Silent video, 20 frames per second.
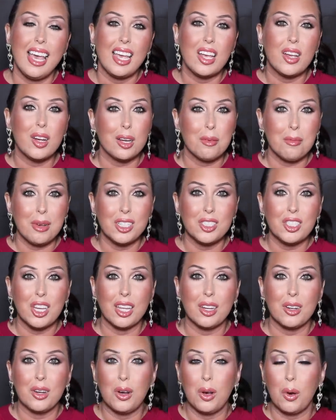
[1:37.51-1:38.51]
Here at my
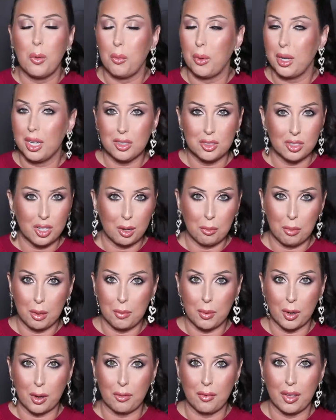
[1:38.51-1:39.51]
channel, we don't try to
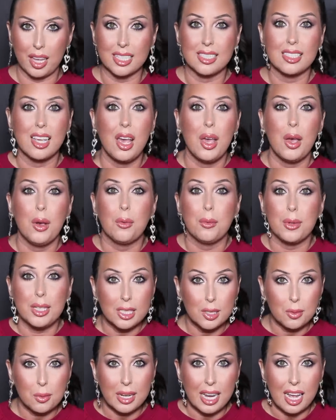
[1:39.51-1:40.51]
be perfect. We
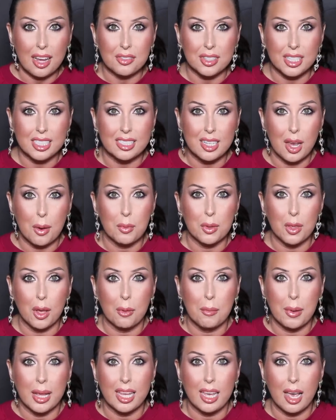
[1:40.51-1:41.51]
just wanna have a good time with
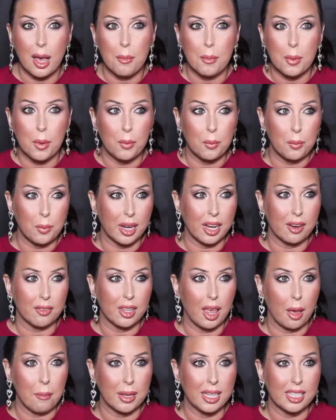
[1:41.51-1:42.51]
our makeup, whatever
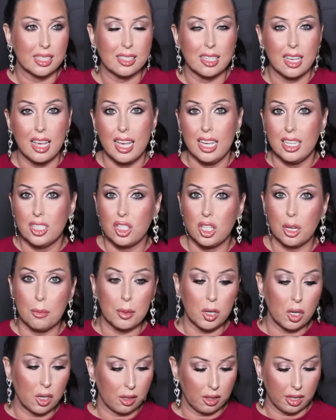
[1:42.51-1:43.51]
that means.
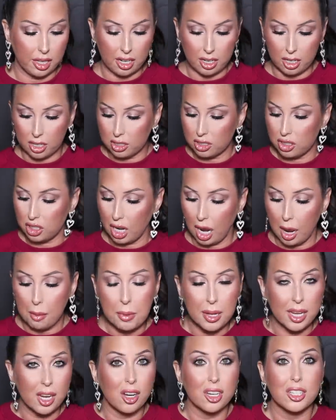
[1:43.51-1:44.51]
Shimmer, glitter,
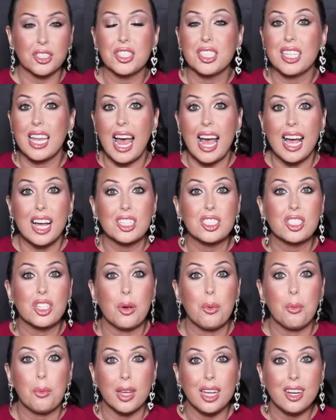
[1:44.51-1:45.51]
shopping, or stash,
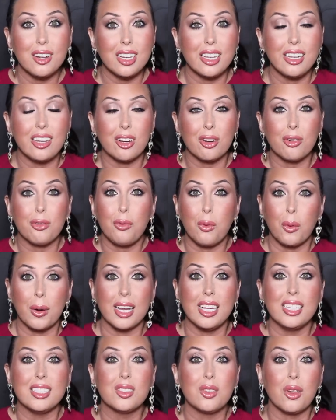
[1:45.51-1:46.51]
we are here for
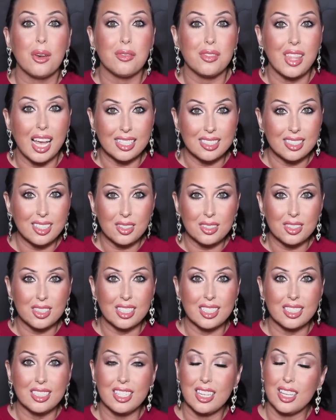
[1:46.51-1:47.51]
it. So if that sounds
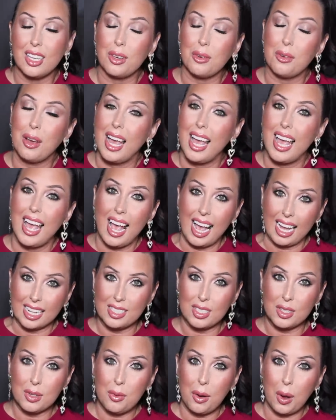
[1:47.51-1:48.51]
good to you, I
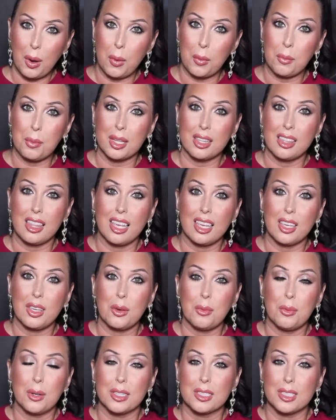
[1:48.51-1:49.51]
do hope that
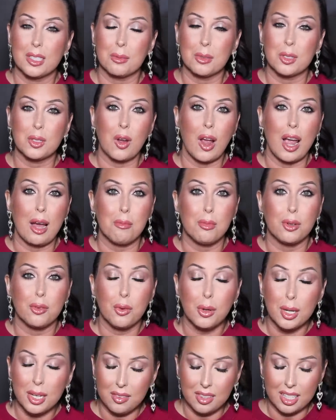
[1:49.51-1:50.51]
you will subscribe
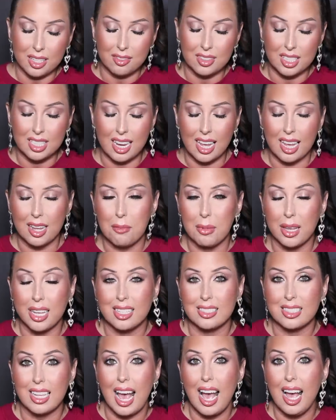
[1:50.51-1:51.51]
before you leave today,
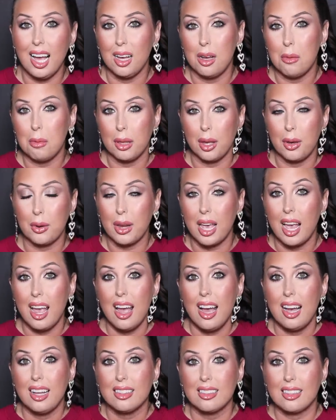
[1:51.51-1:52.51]
because I upload
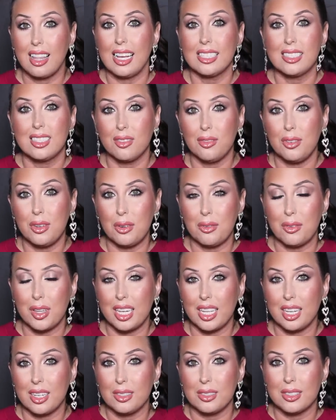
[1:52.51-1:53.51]
lots of new
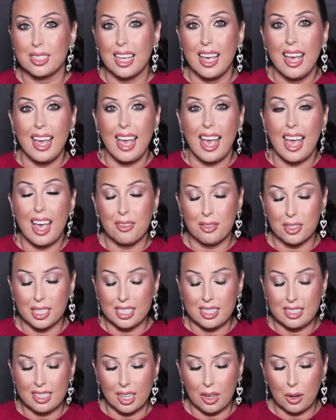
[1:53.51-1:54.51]
videos every
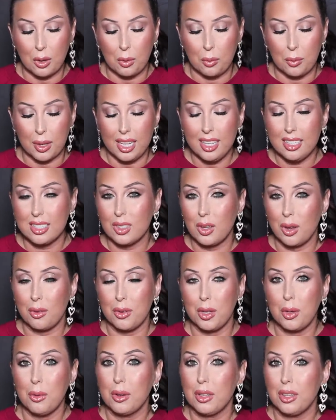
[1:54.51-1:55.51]
single week. So
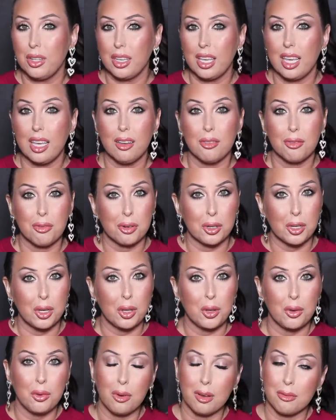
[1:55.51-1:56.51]
if you are looking for
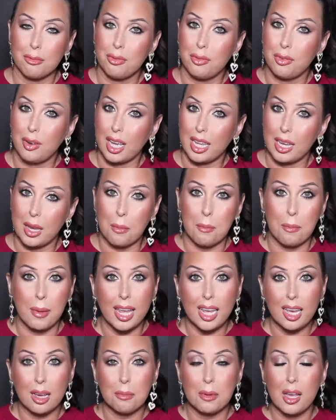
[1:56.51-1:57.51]
new fun
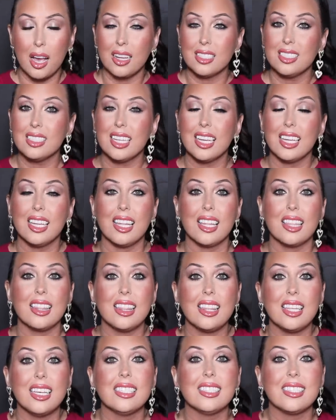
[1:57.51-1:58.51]
makeup
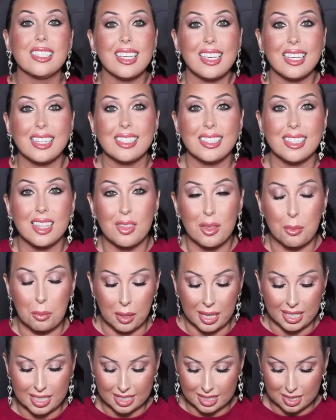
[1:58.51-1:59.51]
content, this is the
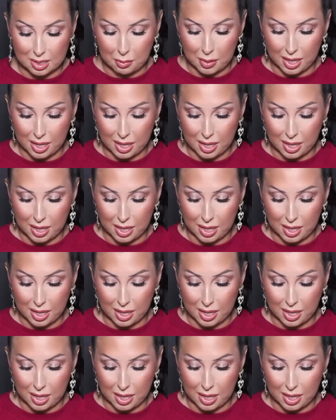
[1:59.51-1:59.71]
place to